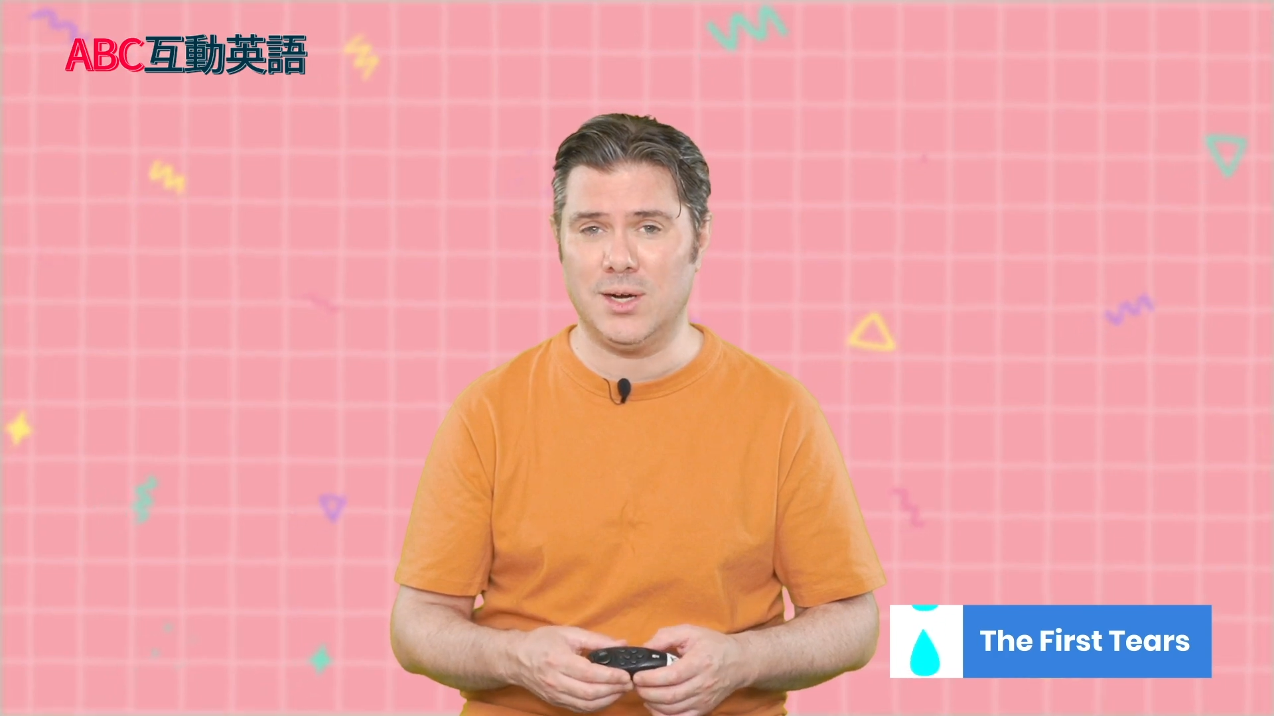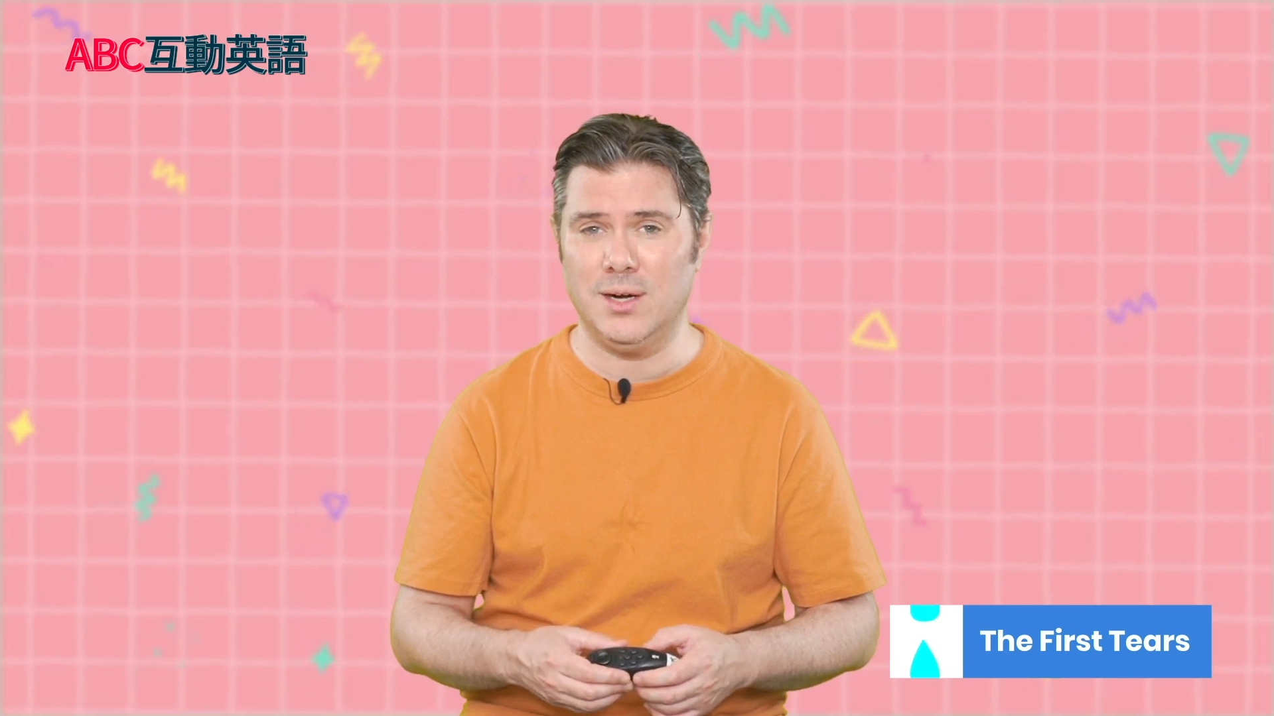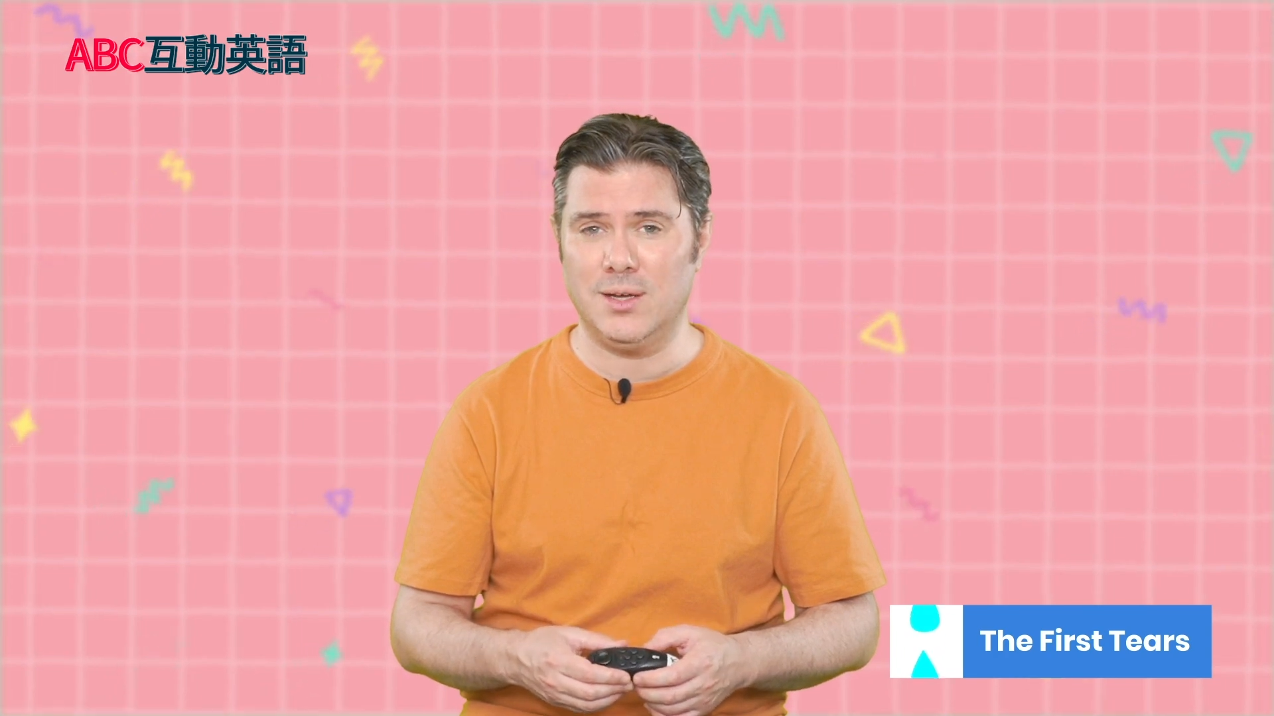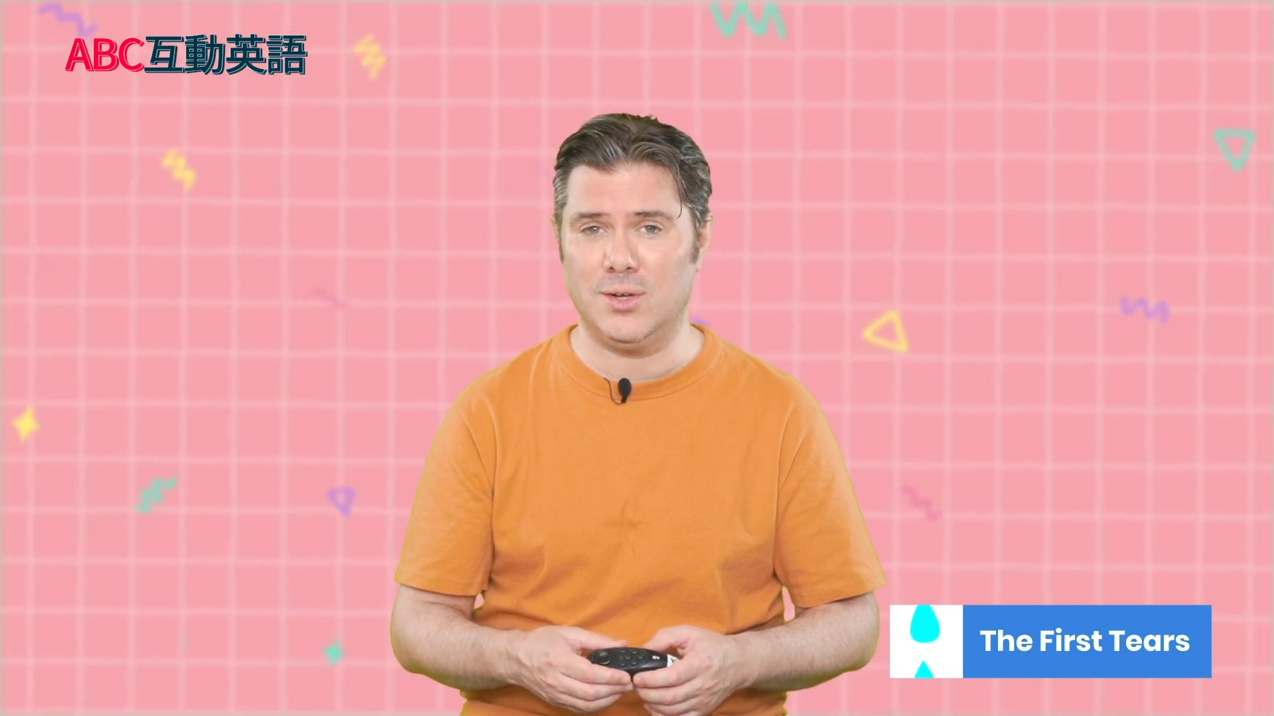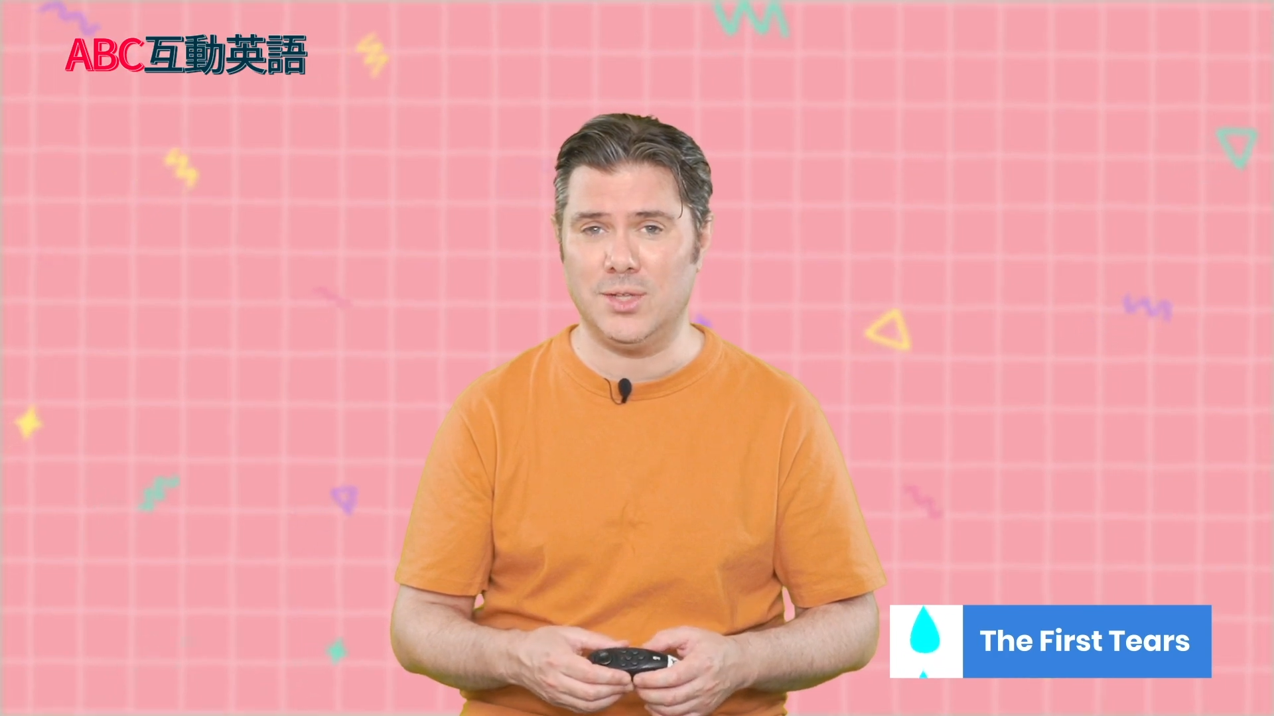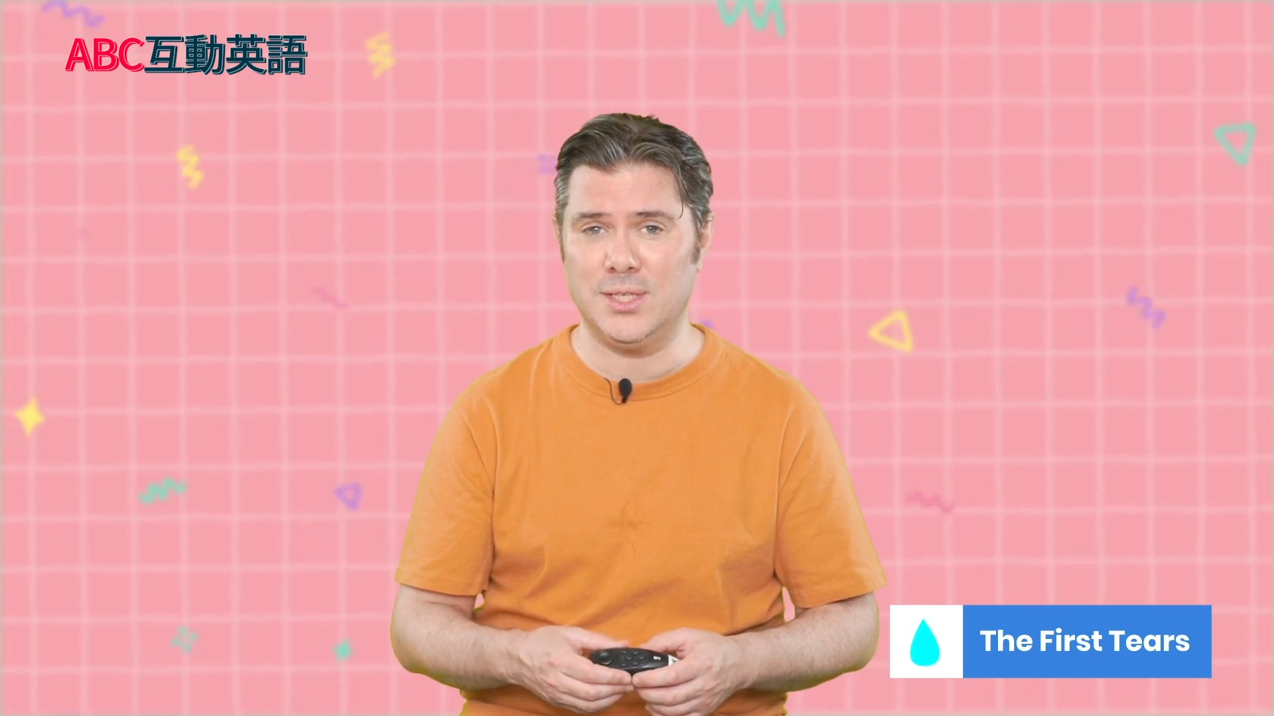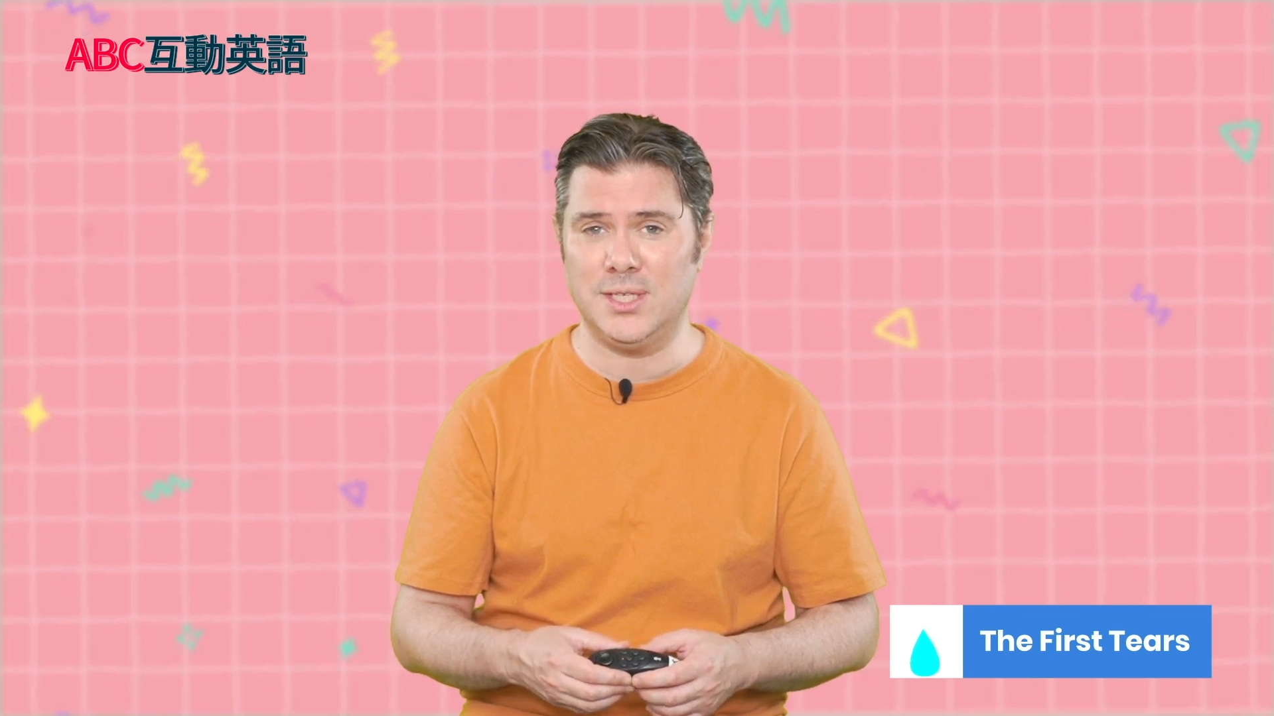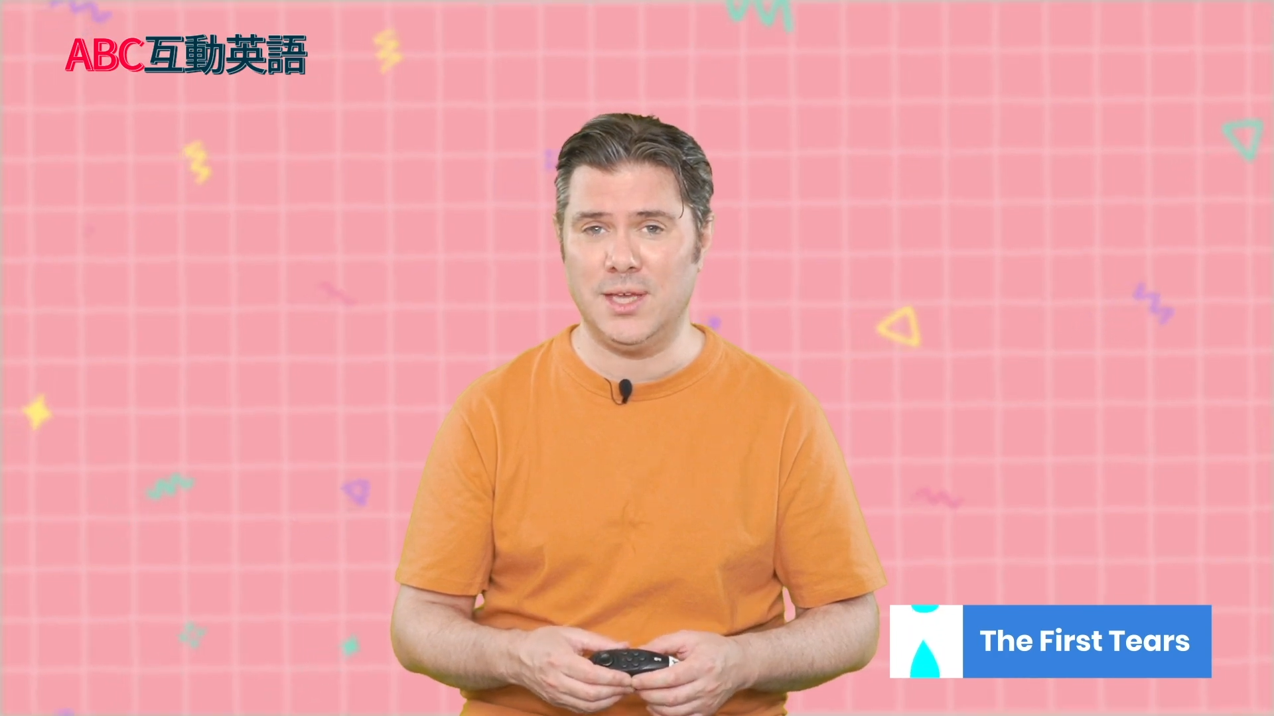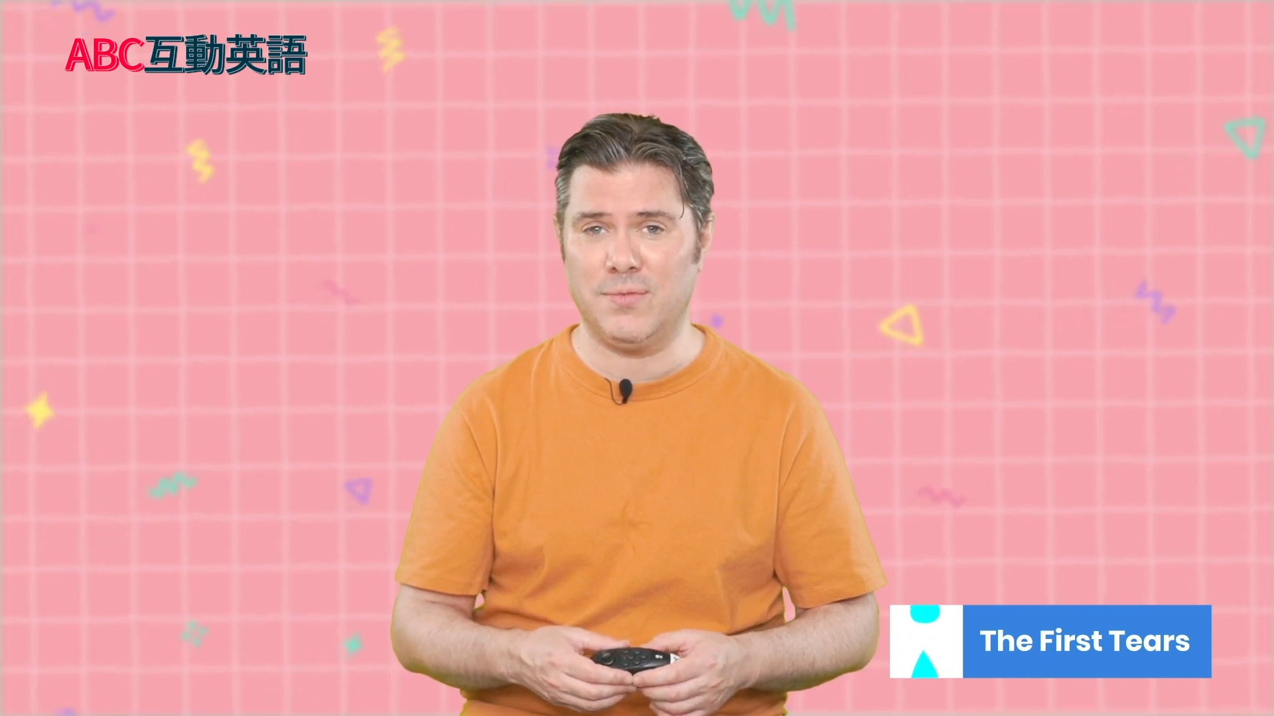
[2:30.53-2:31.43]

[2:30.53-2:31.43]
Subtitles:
article and see